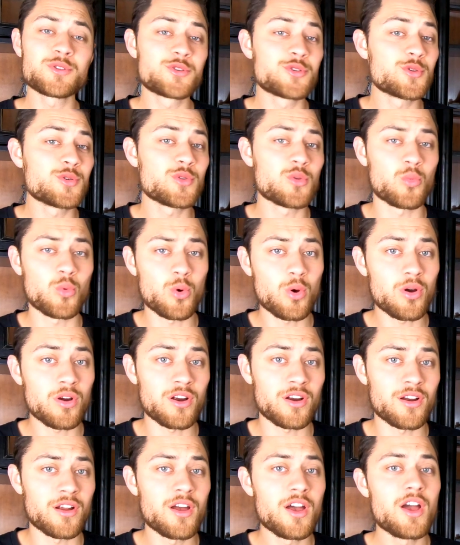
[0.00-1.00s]
tool in
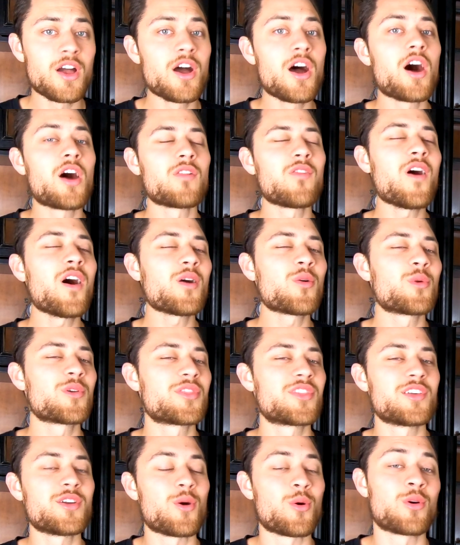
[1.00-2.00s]
war, along with
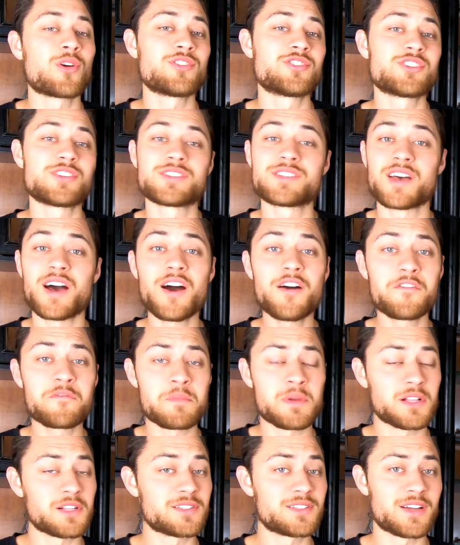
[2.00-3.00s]
the origins of
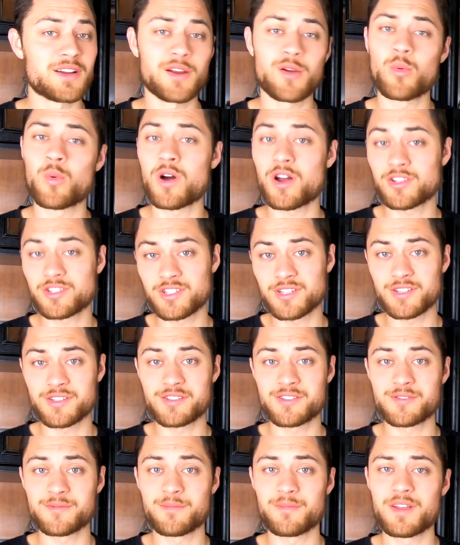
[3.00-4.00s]
military
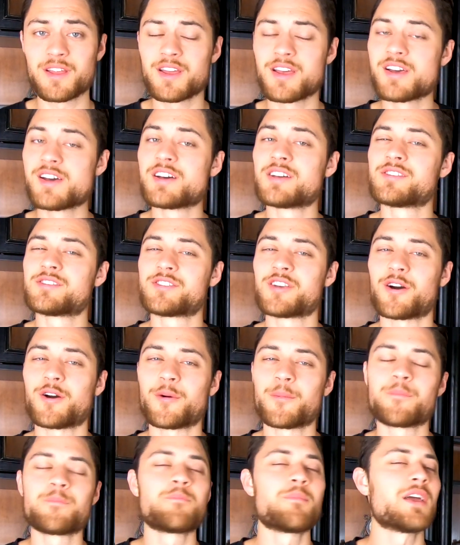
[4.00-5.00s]
watches. So,
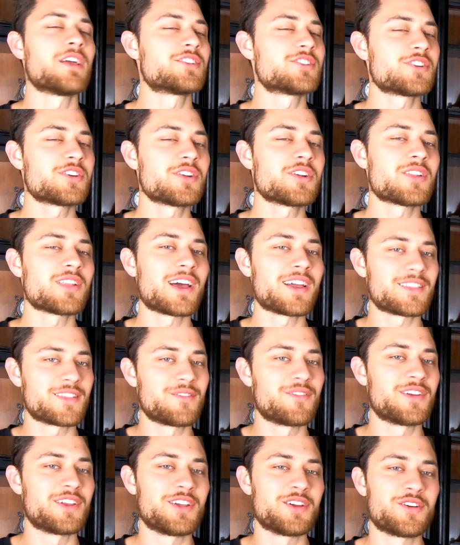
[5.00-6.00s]
make sure to like the
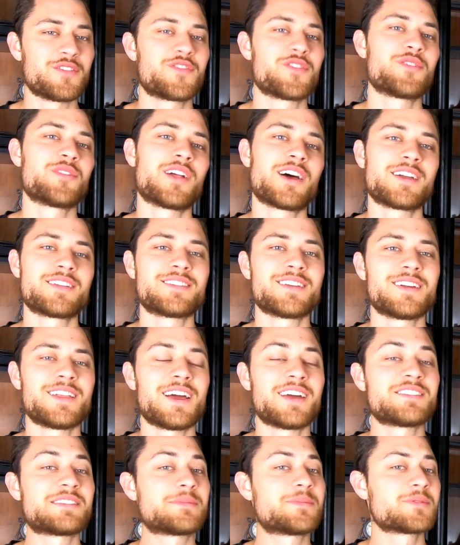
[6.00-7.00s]
video if you liked it
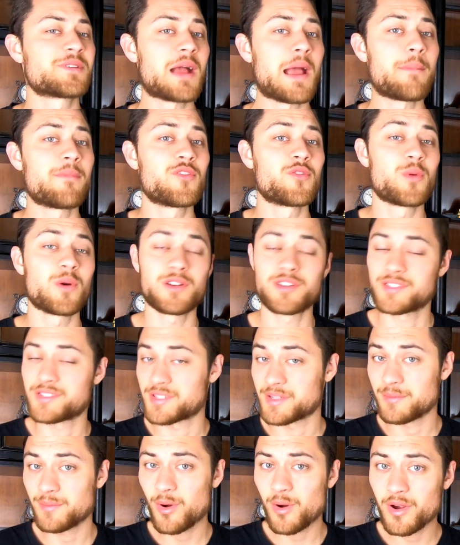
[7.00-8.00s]
and subscribe if you want to
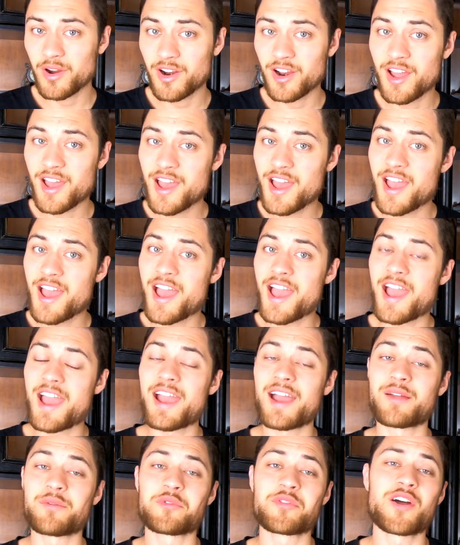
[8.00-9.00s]
see more.
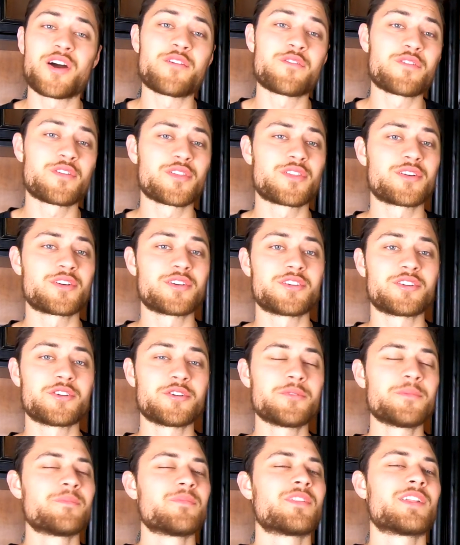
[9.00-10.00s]
And without further
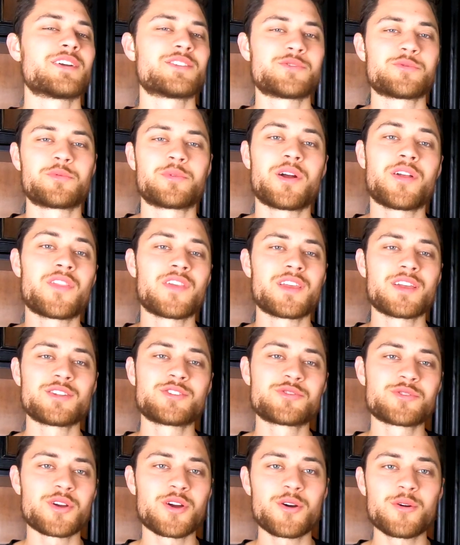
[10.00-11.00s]
ado, let's run the
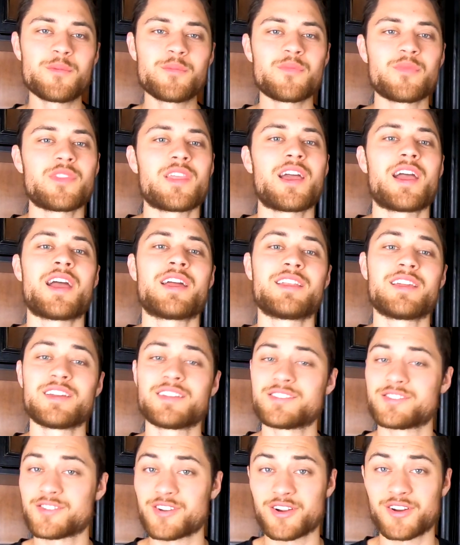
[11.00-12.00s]
intro and get
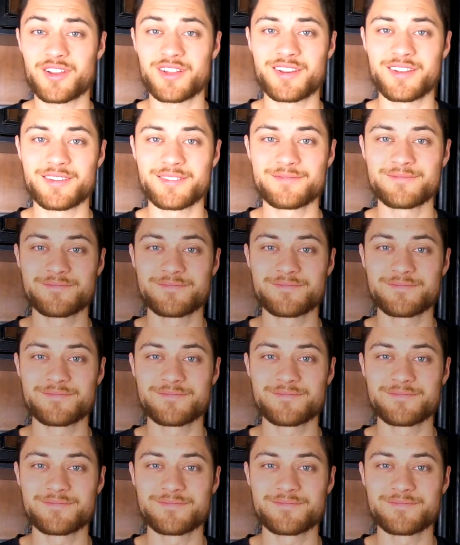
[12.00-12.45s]
started.